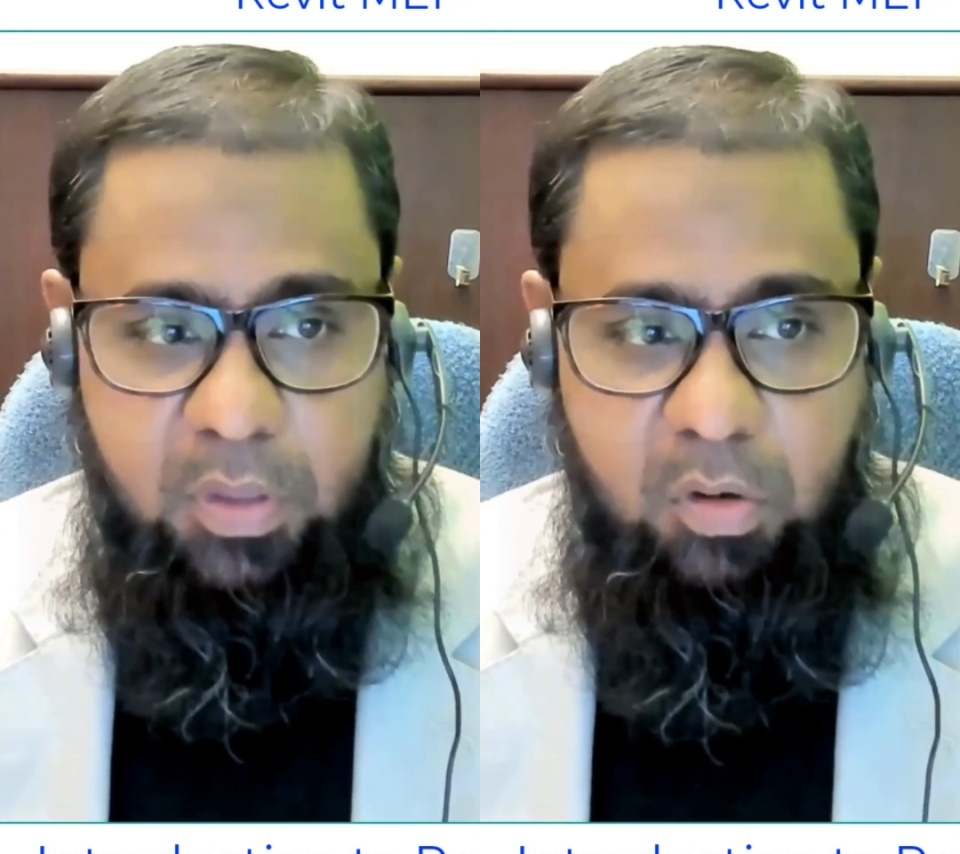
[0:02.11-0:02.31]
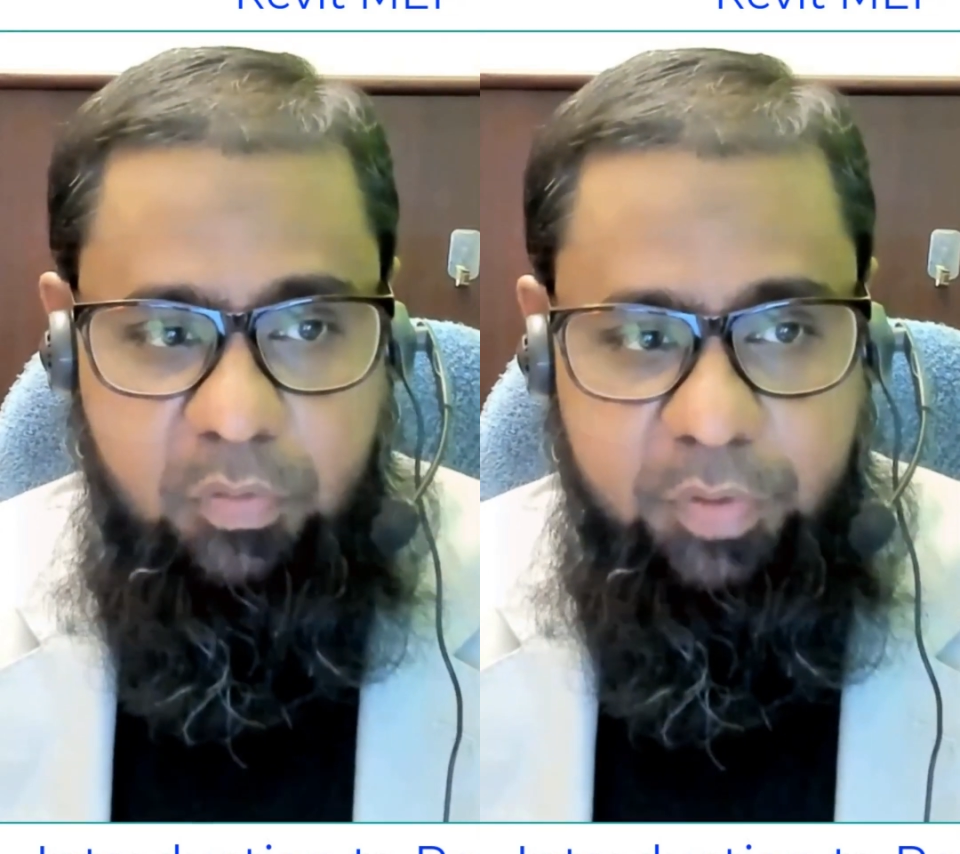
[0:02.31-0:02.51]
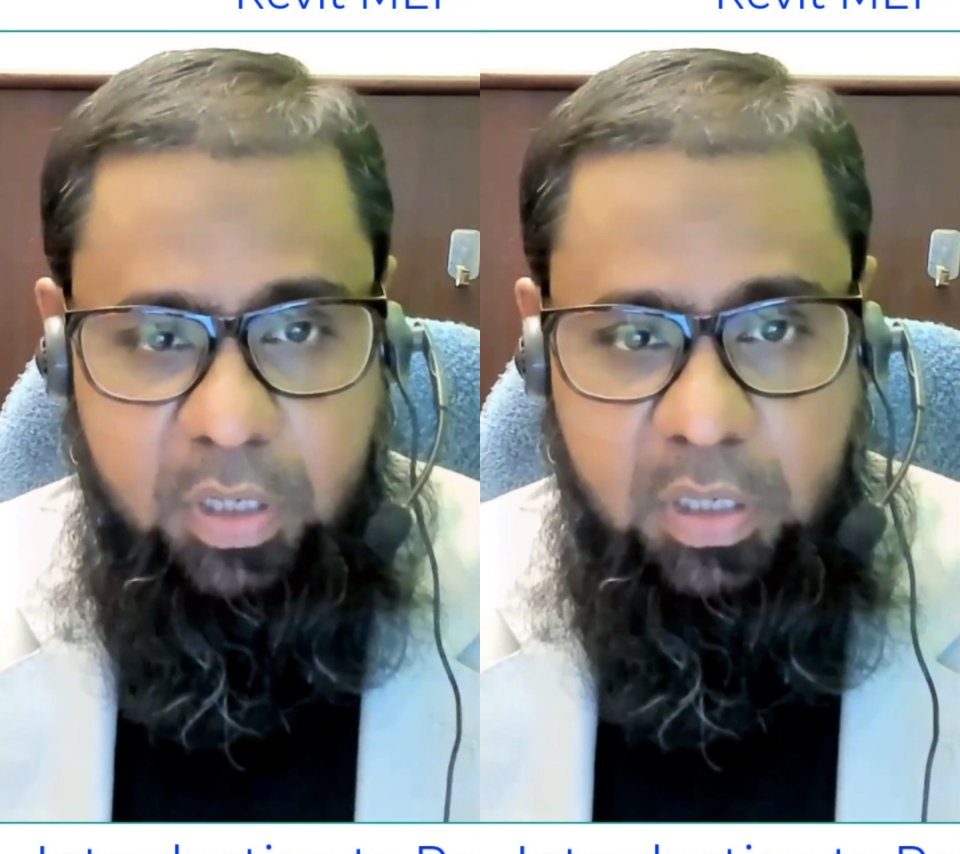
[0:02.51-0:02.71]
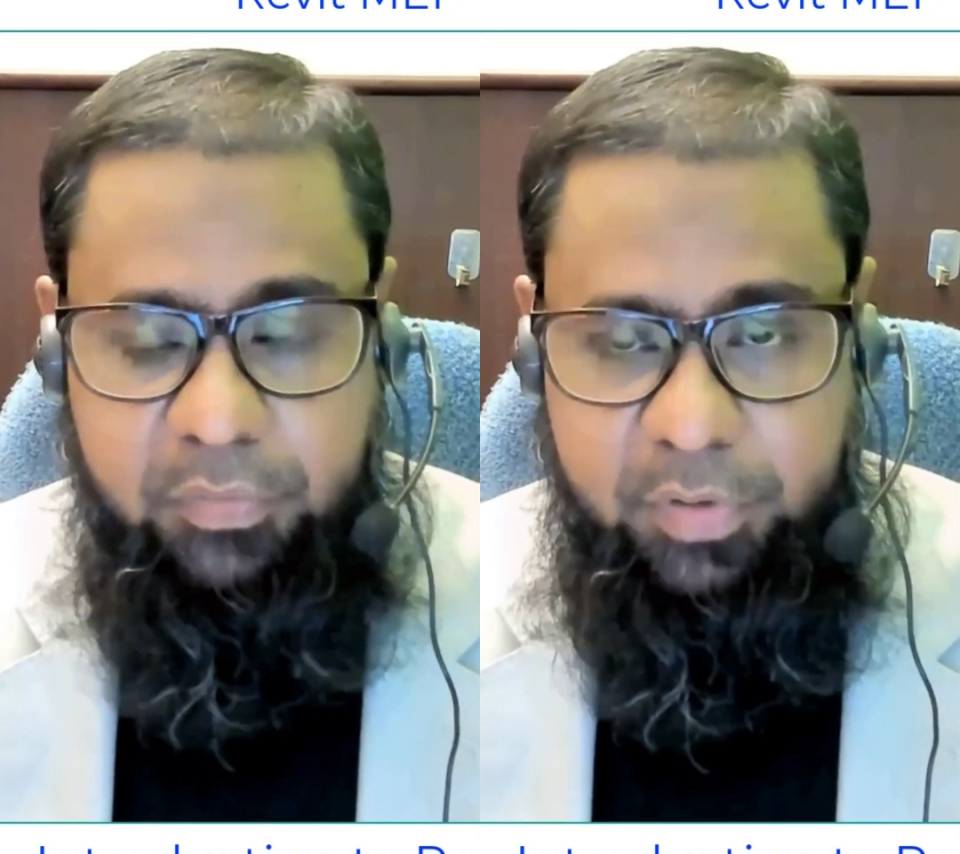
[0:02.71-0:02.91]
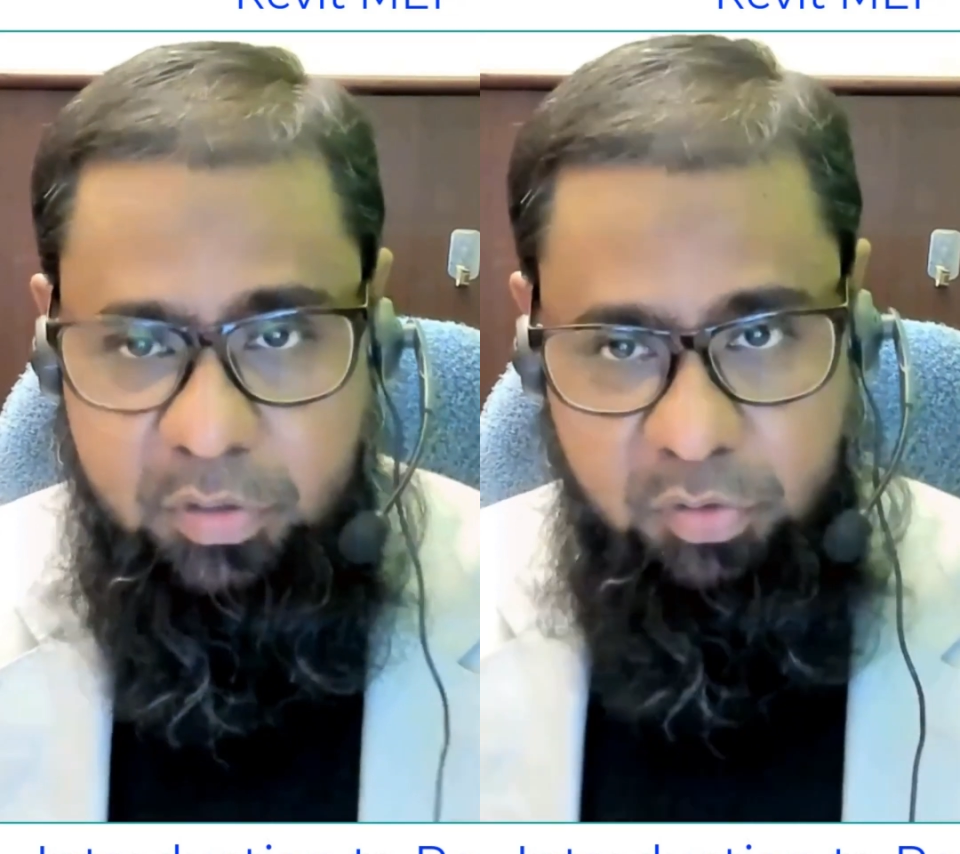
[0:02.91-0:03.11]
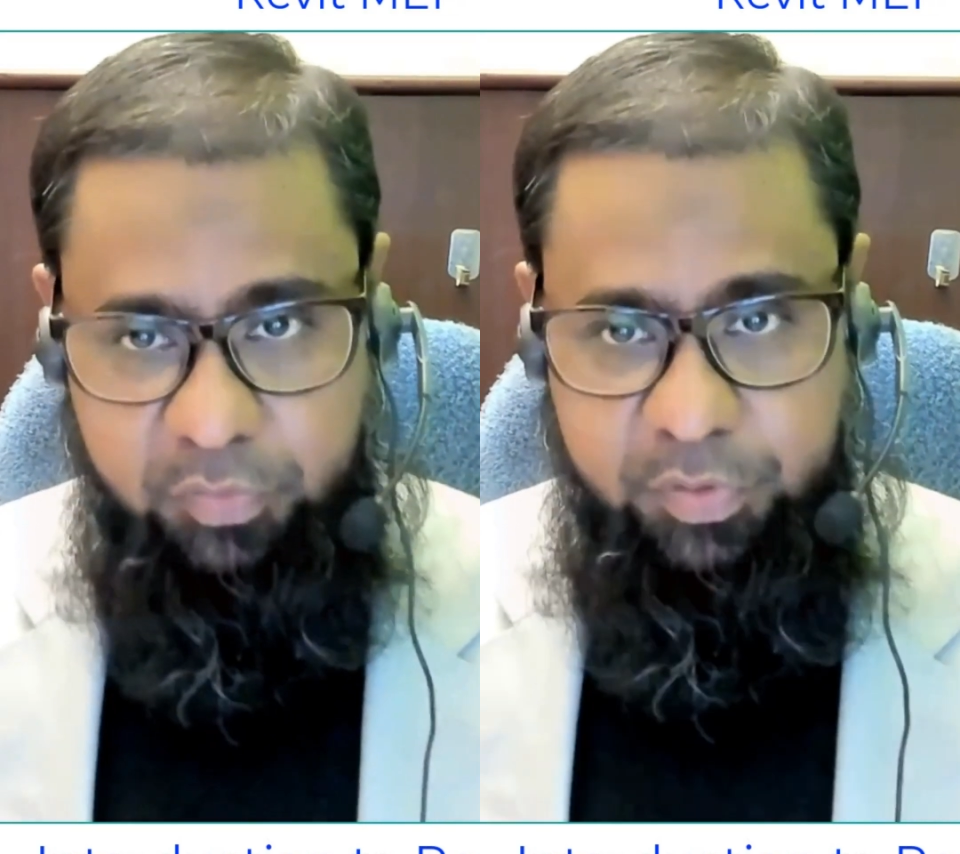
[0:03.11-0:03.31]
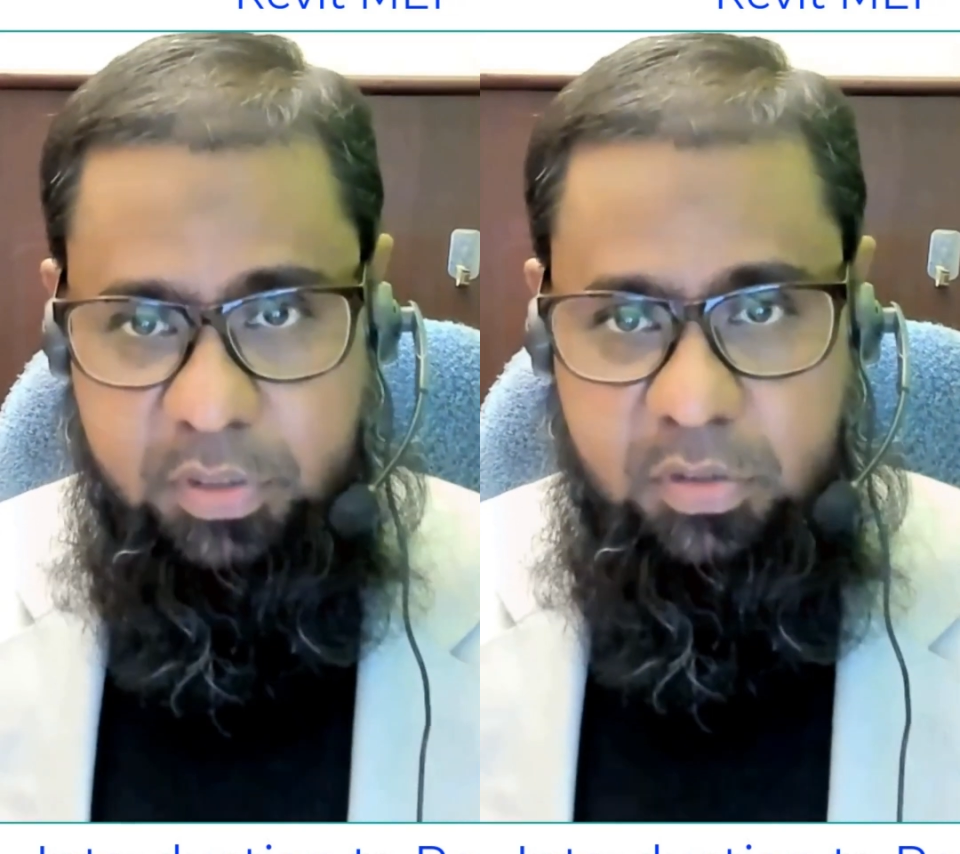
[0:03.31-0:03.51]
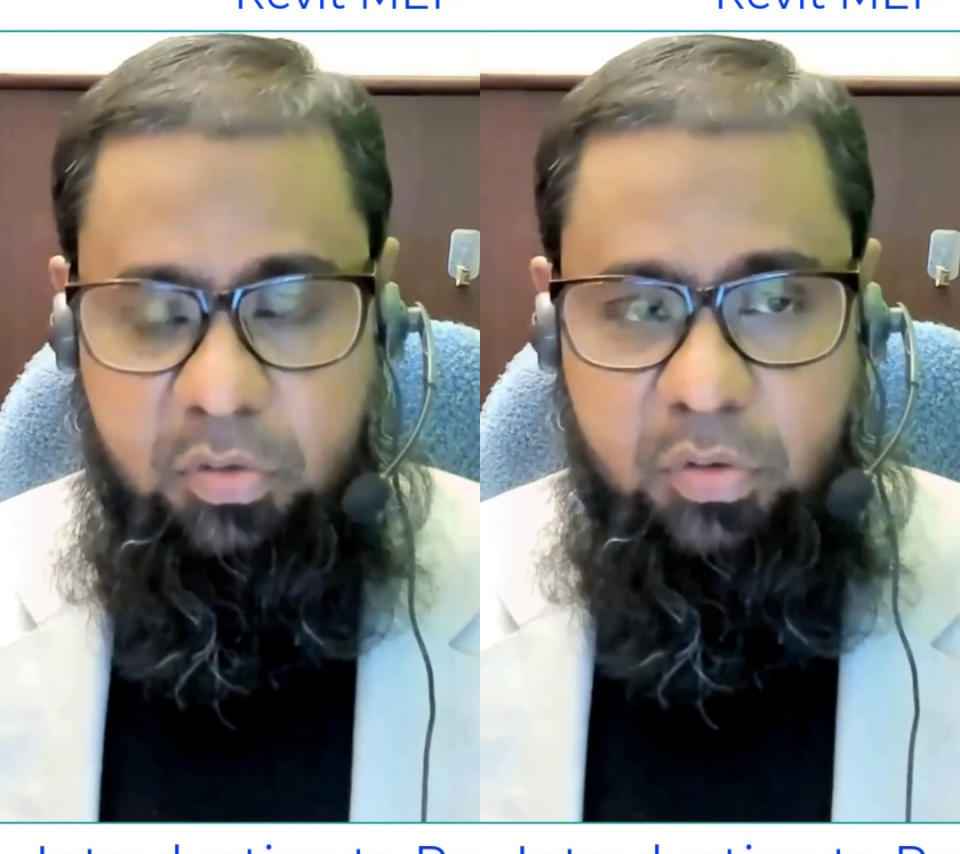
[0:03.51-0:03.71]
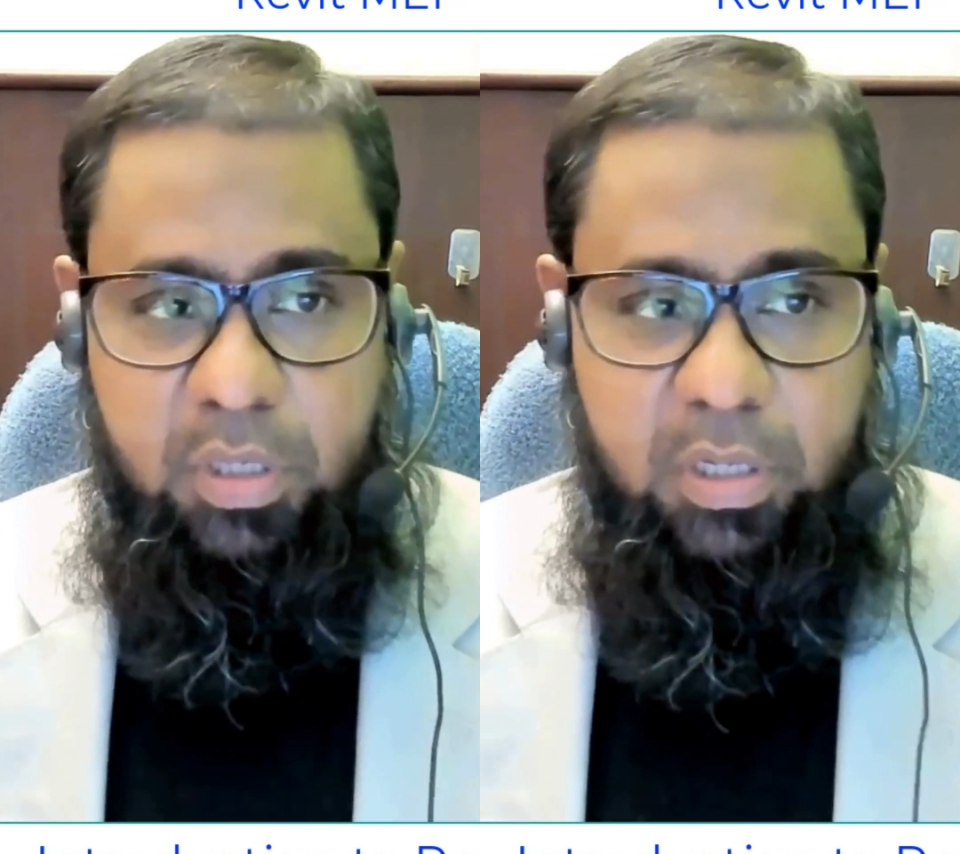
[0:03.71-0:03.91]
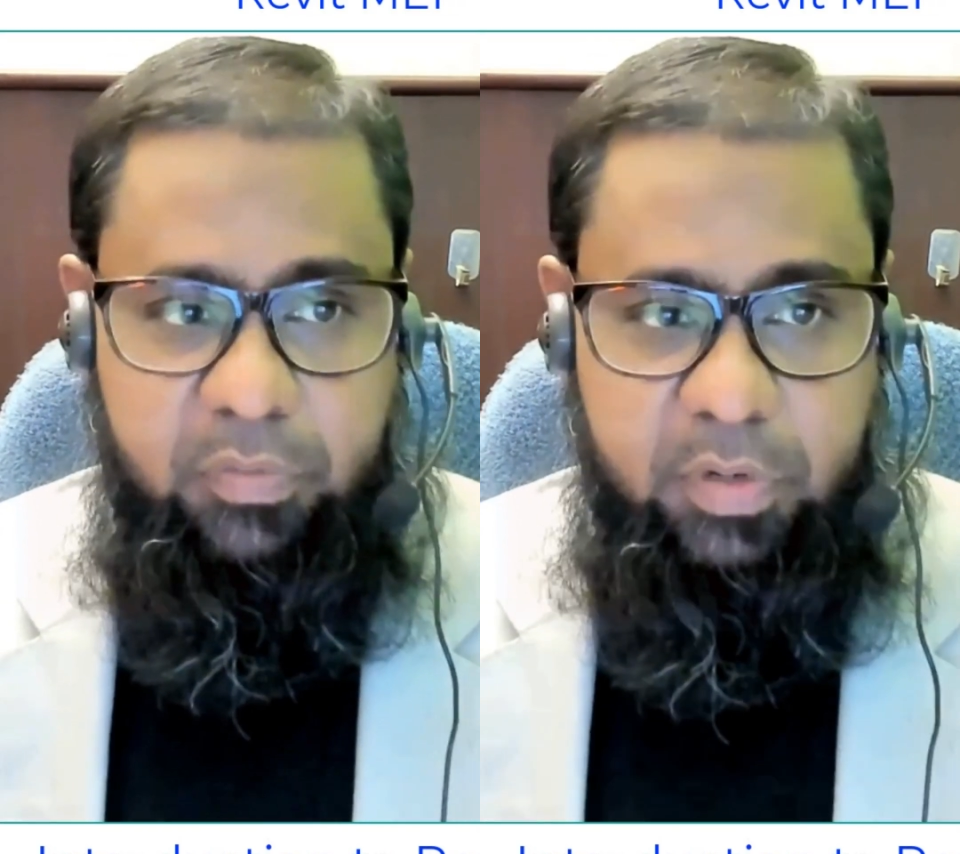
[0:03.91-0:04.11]
offering different softwares, not
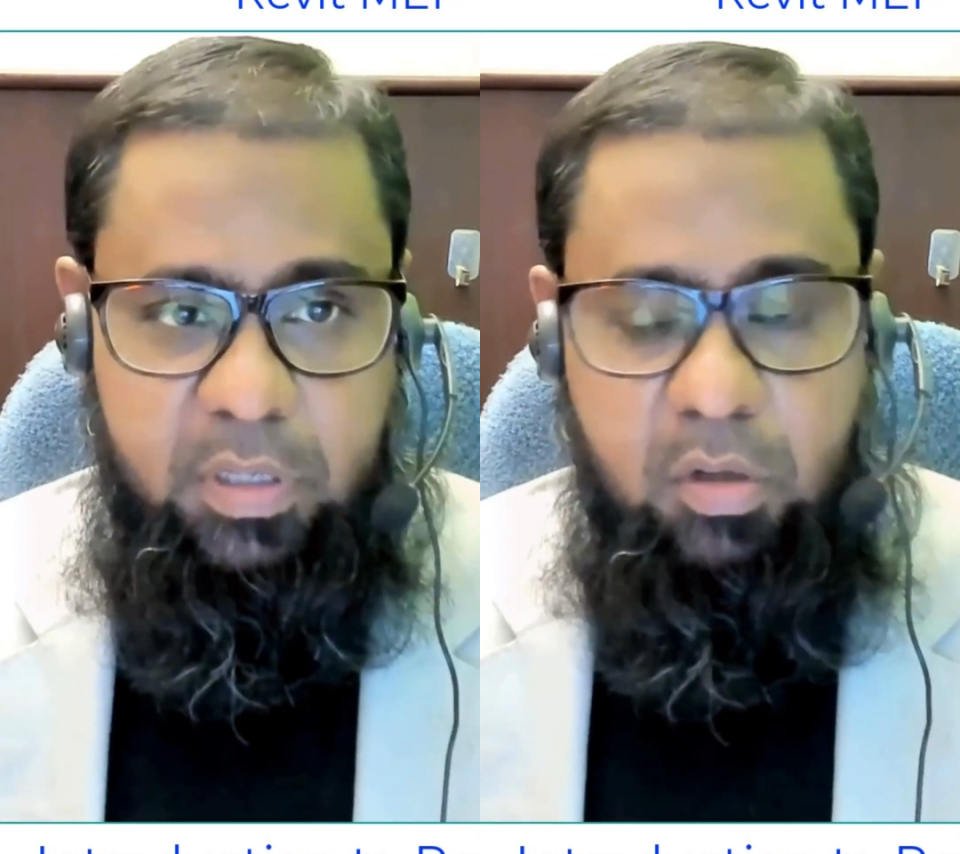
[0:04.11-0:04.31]
only Revit.